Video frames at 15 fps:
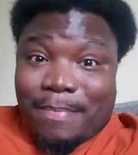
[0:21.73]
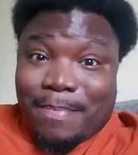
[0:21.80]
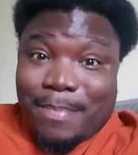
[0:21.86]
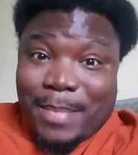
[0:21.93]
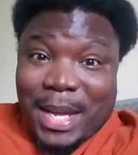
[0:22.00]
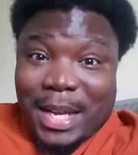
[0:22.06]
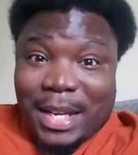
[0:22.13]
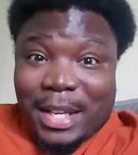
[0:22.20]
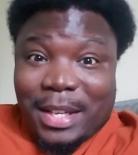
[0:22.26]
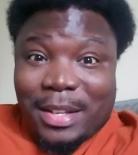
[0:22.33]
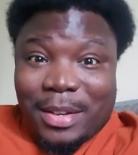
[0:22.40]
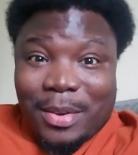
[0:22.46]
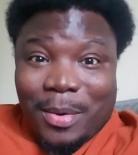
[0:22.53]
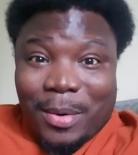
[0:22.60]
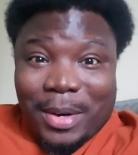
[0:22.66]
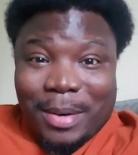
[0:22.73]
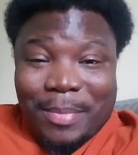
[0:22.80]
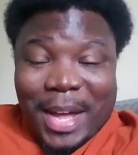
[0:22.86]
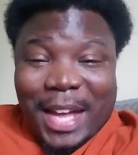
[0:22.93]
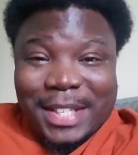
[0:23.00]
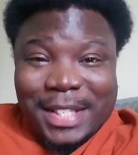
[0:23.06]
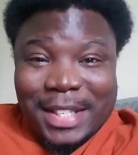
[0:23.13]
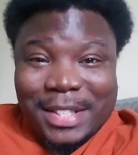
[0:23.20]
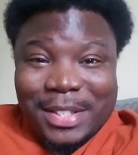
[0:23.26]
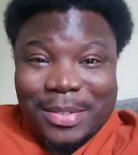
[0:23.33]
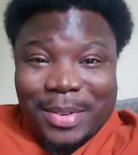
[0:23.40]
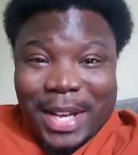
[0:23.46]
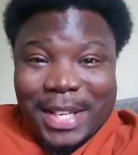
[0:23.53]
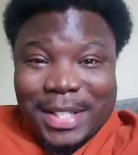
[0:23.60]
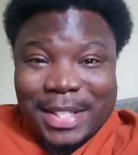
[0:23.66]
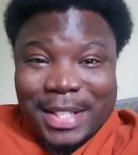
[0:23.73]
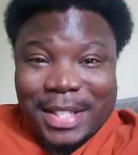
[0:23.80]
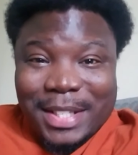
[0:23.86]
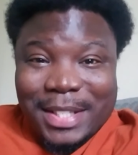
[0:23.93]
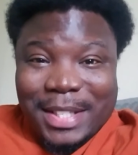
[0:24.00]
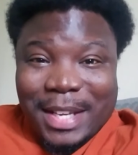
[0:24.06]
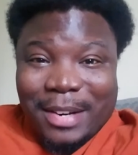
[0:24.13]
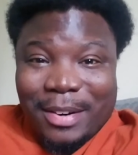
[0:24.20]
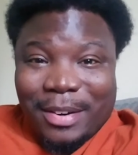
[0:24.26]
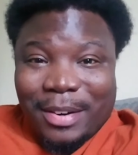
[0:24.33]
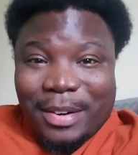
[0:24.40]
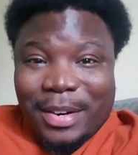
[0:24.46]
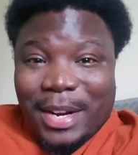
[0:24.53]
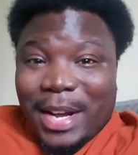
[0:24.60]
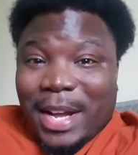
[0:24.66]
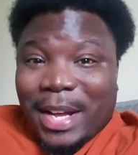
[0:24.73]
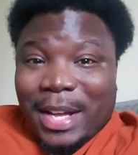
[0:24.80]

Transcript: many quarterback situations that are